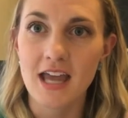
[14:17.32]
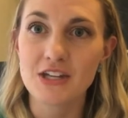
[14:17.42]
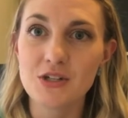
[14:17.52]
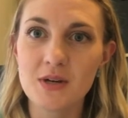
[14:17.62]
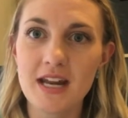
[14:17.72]
I
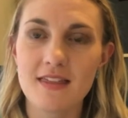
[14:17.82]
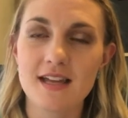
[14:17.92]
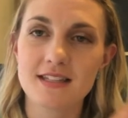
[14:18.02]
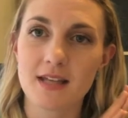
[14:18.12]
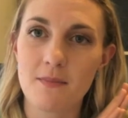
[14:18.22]
can do it. And
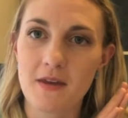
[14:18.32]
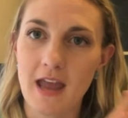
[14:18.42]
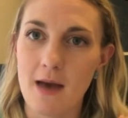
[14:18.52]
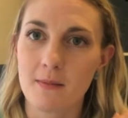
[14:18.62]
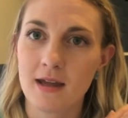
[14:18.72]
then something
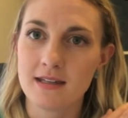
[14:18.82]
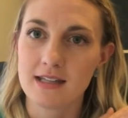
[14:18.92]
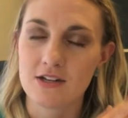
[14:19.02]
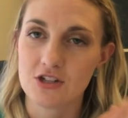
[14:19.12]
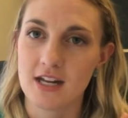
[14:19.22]
happens
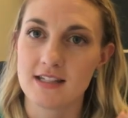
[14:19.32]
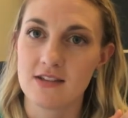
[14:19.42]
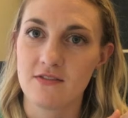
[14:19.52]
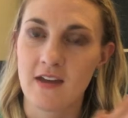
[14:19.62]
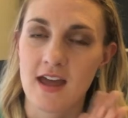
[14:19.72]
and shit hits
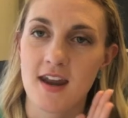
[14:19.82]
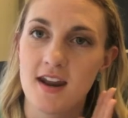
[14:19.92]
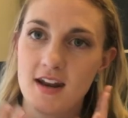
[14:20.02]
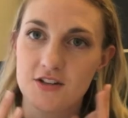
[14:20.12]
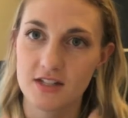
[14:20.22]
the fan
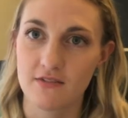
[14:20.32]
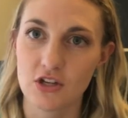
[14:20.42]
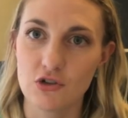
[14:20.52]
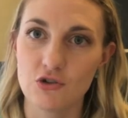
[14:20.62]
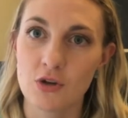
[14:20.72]
and I just have a
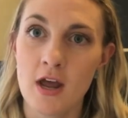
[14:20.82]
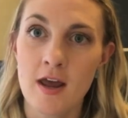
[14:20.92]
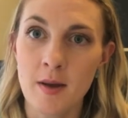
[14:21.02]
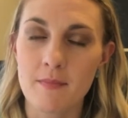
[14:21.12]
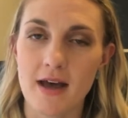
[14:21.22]
huge,
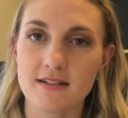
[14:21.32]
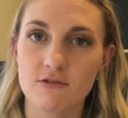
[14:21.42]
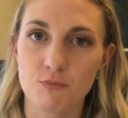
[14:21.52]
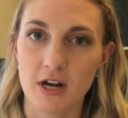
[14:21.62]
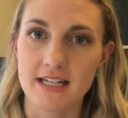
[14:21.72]

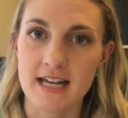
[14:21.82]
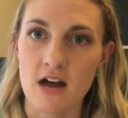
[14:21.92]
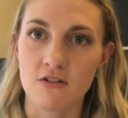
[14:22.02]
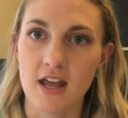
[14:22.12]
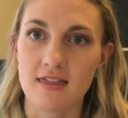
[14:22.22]
massive
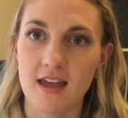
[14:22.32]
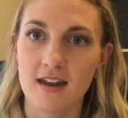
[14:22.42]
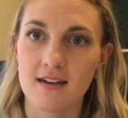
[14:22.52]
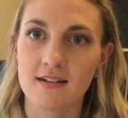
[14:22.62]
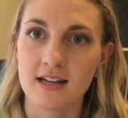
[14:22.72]
breakdown. And
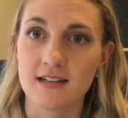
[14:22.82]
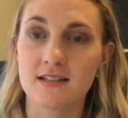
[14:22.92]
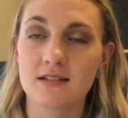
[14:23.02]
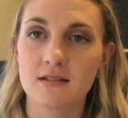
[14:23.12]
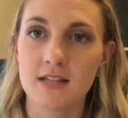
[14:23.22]
then
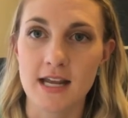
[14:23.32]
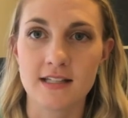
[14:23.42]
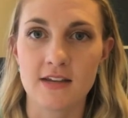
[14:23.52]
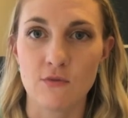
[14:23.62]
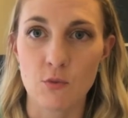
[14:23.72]
it
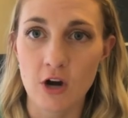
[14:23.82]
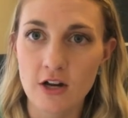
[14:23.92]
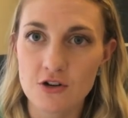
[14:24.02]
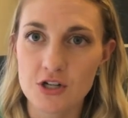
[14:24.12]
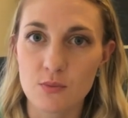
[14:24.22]
takes even more
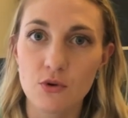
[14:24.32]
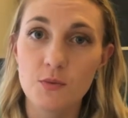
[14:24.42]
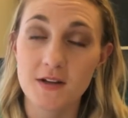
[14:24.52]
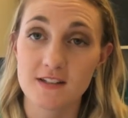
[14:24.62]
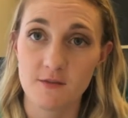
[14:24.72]
energy to
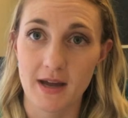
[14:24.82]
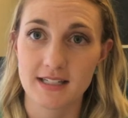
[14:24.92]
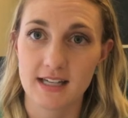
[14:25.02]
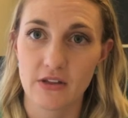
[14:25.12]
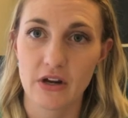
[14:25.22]
pull myself
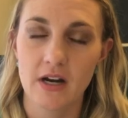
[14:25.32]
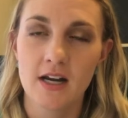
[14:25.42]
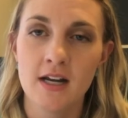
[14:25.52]
back together.